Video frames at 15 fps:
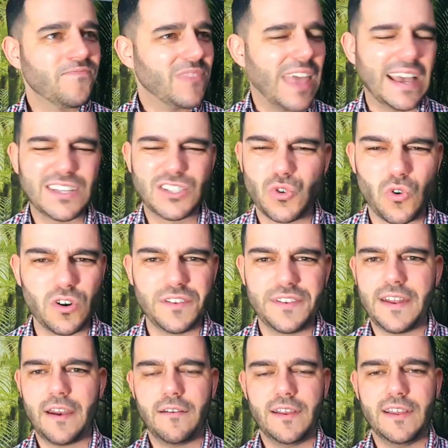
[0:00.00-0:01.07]

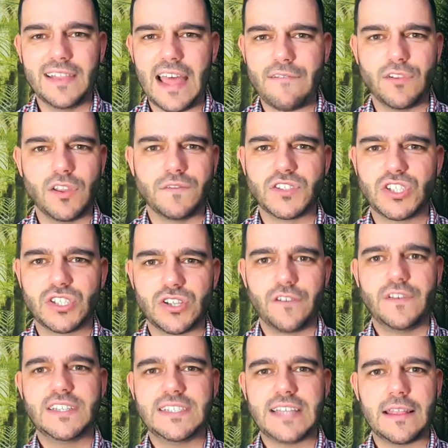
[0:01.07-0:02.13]
extraordinary level of
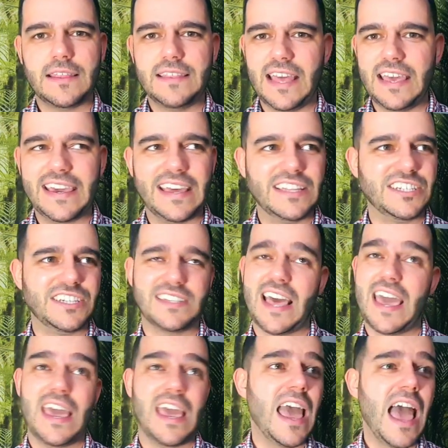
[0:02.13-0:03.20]
service that they can just,
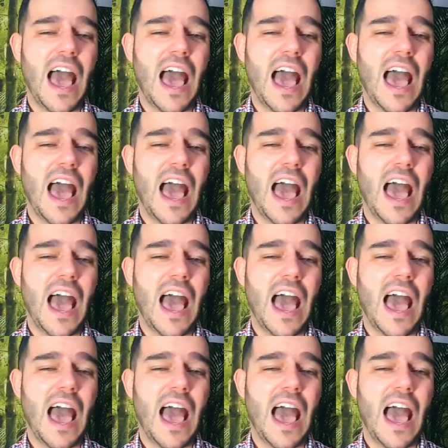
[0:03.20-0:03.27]
hey,